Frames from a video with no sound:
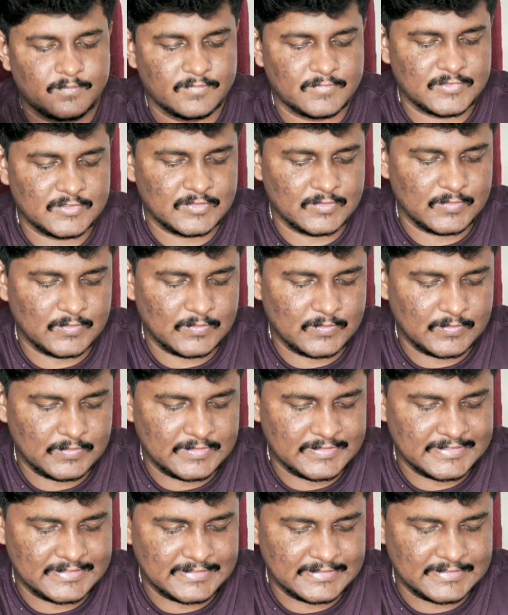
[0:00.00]
So
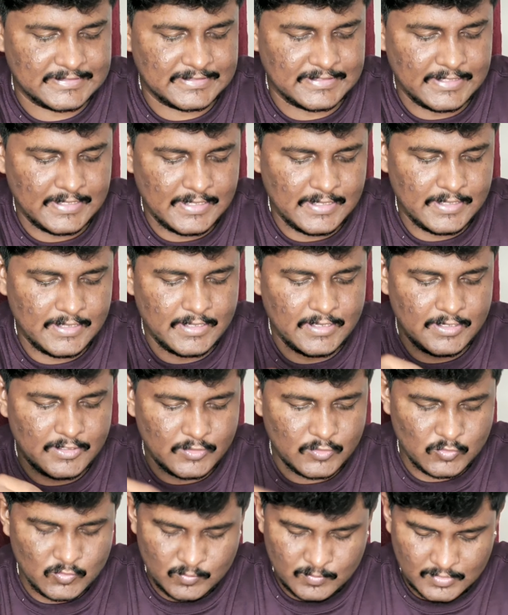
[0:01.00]
this is
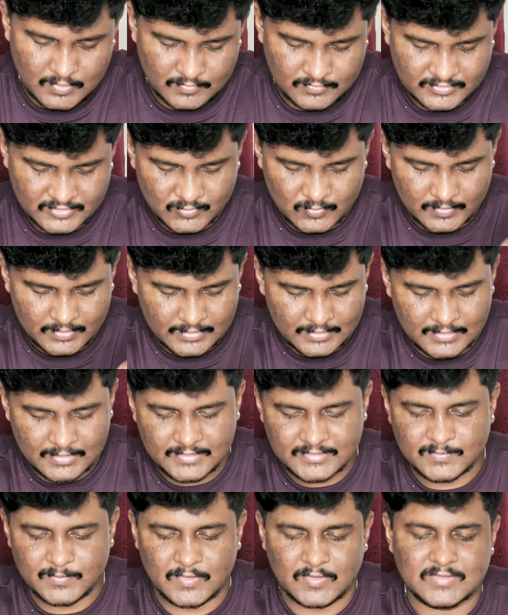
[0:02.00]
two mounts, quick
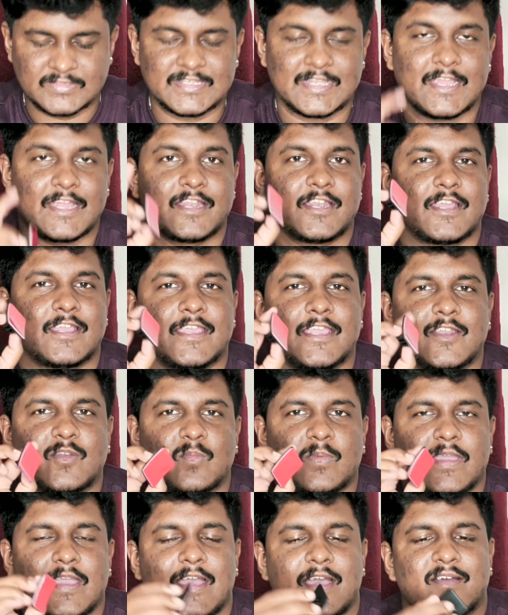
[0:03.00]
release mounts. And
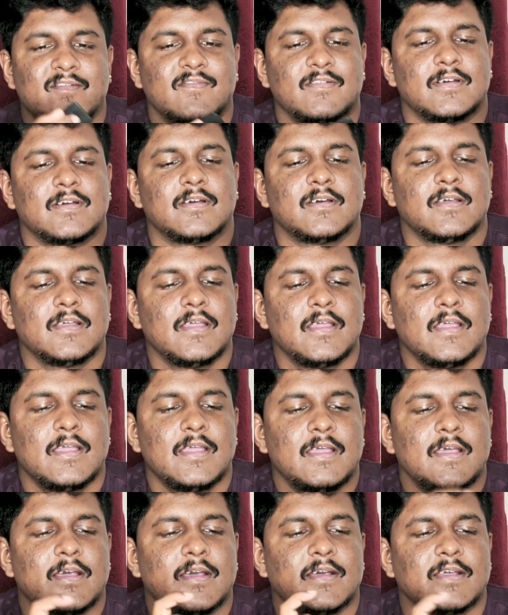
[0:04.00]
again we have
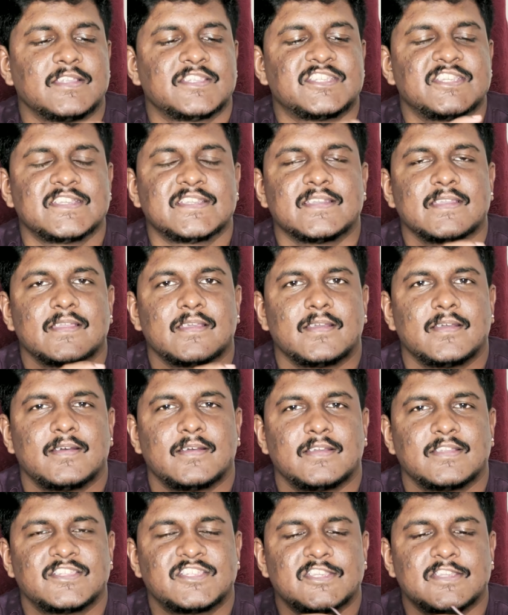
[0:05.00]
a
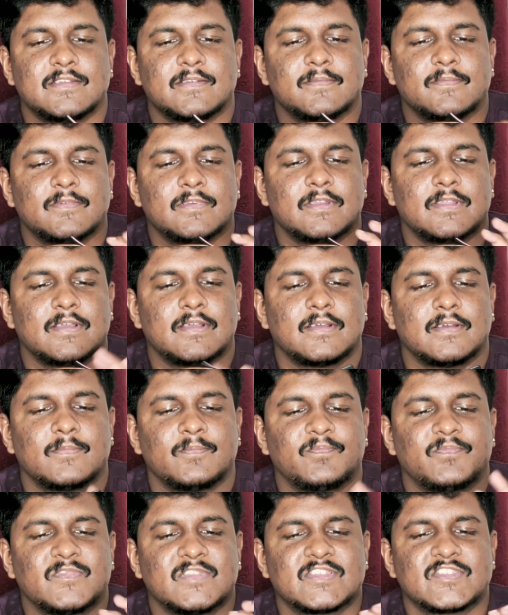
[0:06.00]
chin
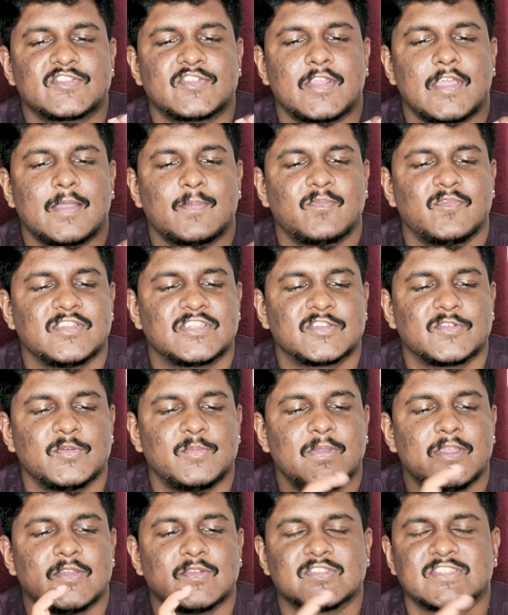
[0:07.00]
strap which
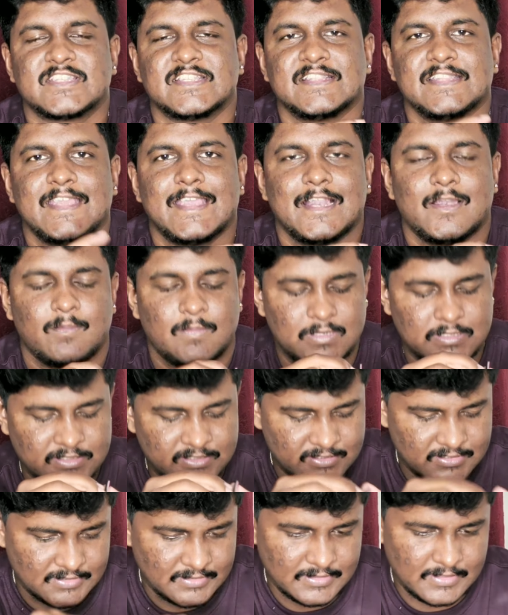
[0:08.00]
could be used in the
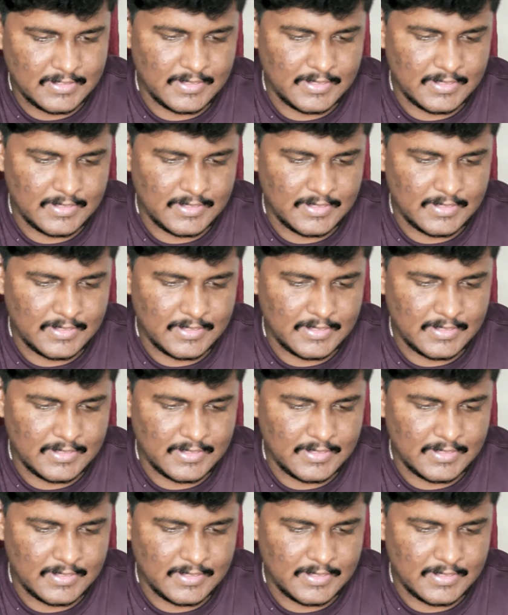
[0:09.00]
helmets.